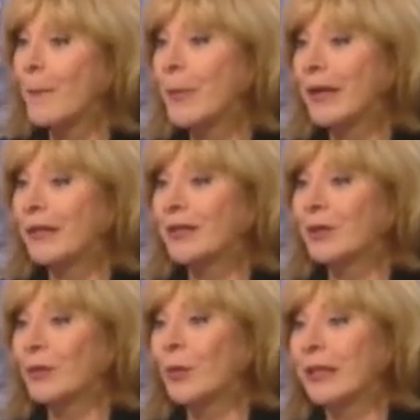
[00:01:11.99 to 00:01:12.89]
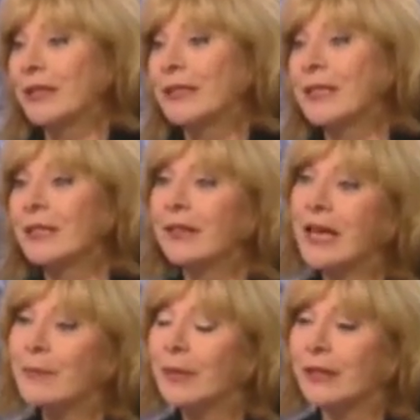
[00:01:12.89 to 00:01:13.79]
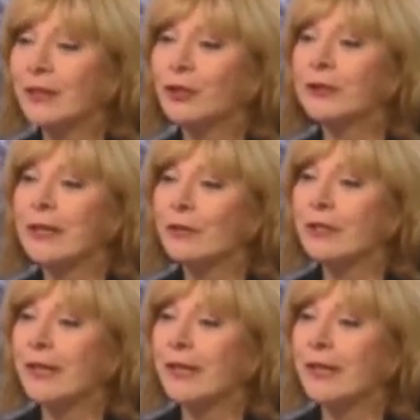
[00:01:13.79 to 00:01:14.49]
But what it said to them is you'll never